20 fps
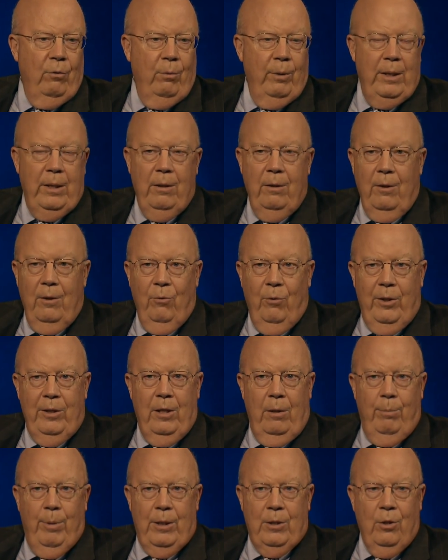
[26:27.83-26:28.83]
We, we
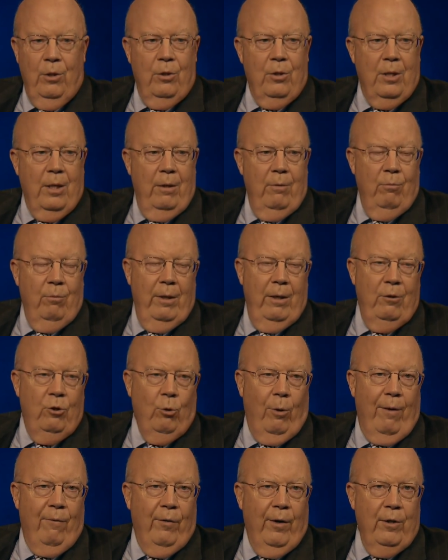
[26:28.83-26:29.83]
did business in
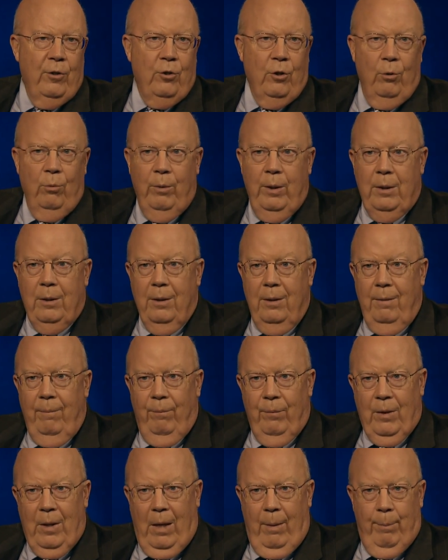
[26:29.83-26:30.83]
joint venture with
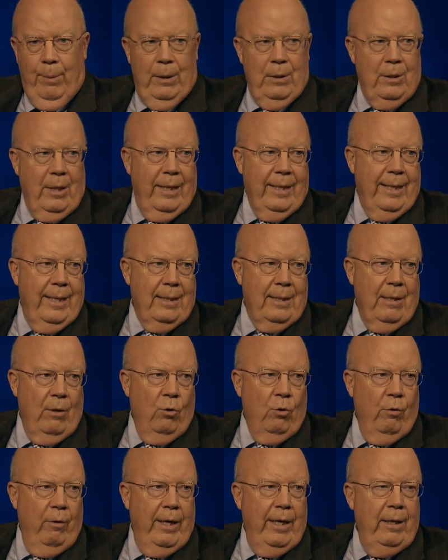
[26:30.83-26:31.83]
companies like SL
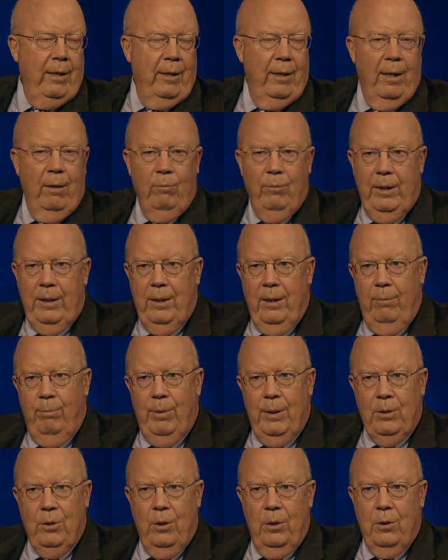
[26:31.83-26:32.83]
Green, and then we did
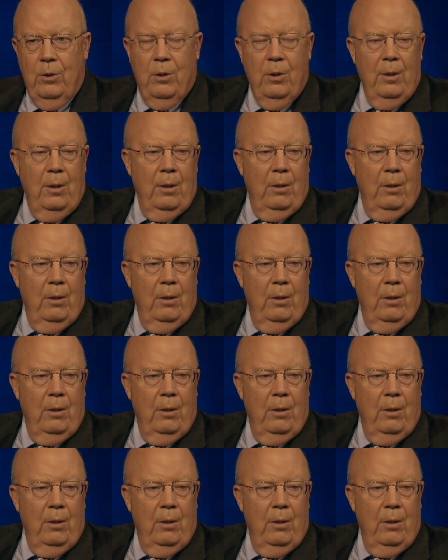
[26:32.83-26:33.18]
business